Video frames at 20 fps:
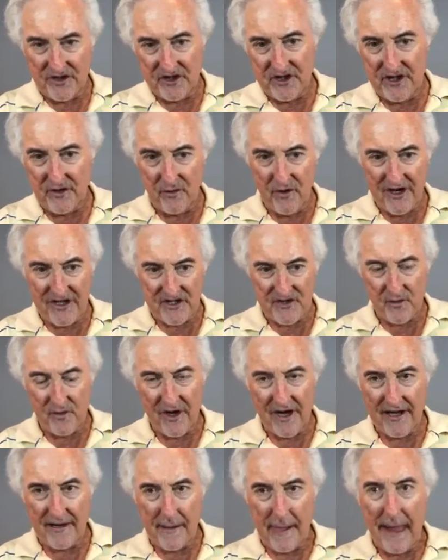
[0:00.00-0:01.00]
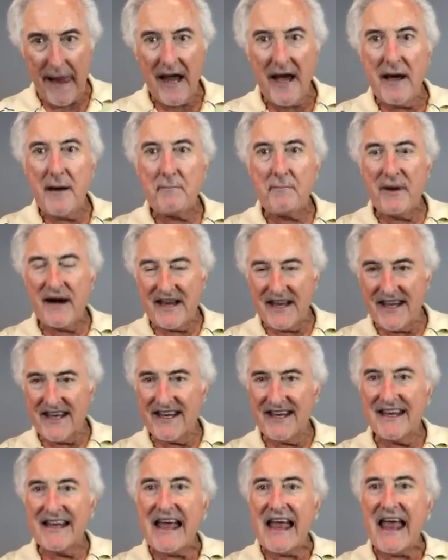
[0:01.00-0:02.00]
which he was one, but
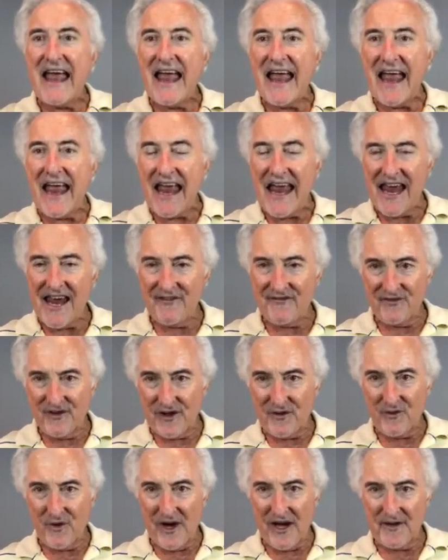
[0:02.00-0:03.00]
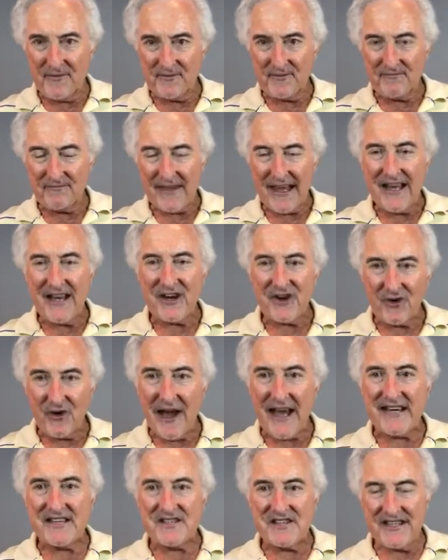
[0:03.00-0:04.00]
in everyone.
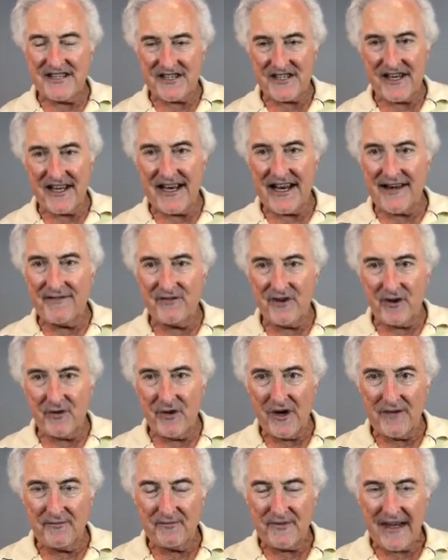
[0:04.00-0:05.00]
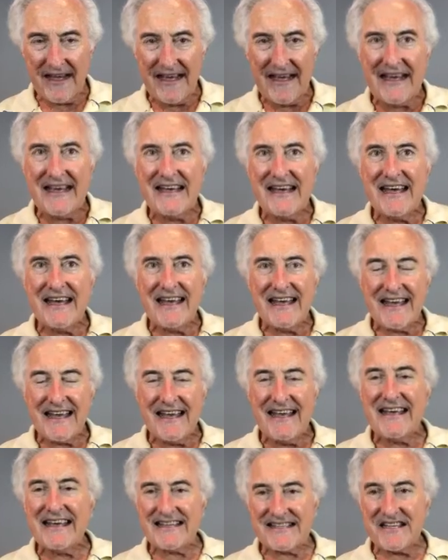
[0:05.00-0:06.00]
Christ is in everyone.
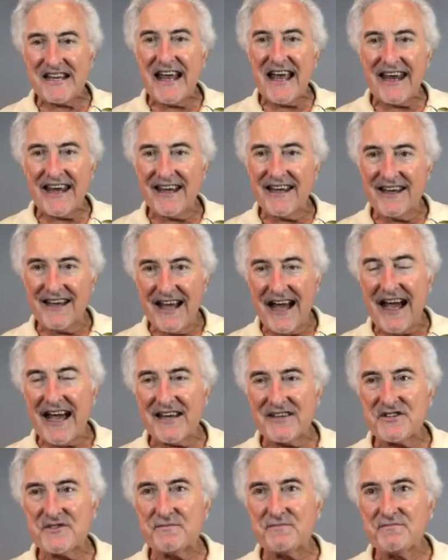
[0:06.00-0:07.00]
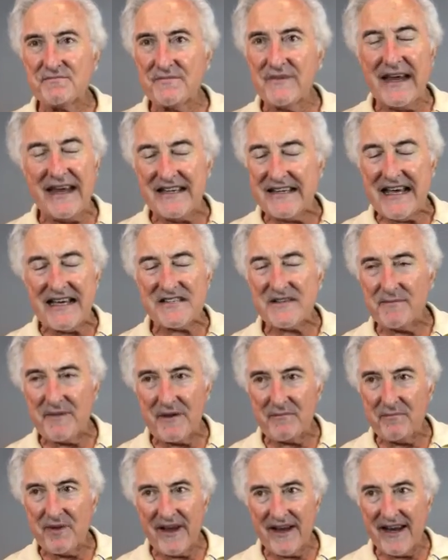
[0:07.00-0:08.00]
It's like he hasn't
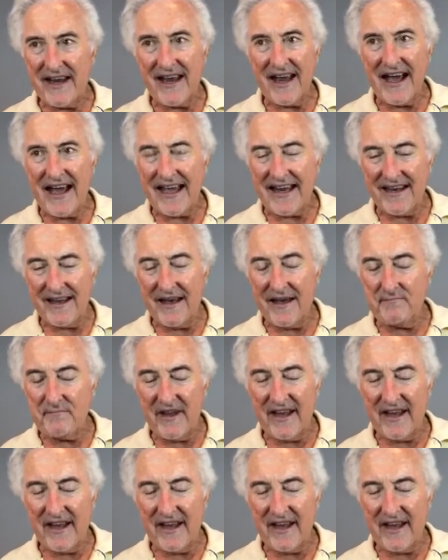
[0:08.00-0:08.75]
been playing hide